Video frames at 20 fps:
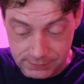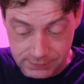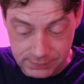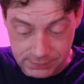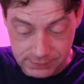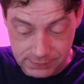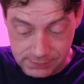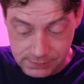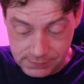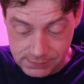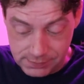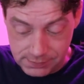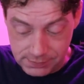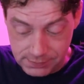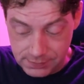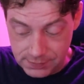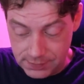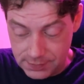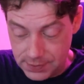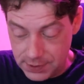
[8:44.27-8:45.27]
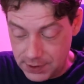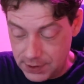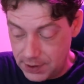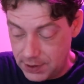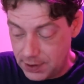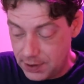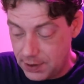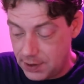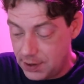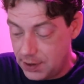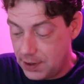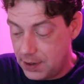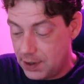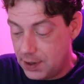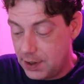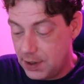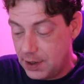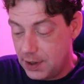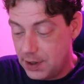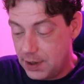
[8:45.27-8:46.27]

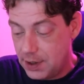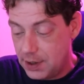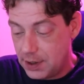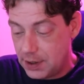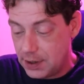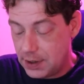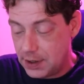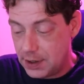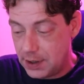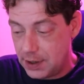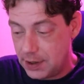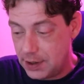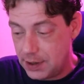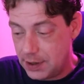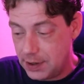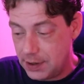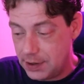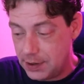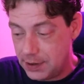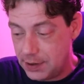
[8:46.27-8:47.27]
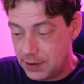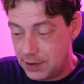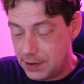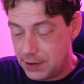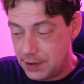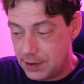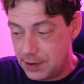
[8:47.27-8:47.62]
Nobody speaks.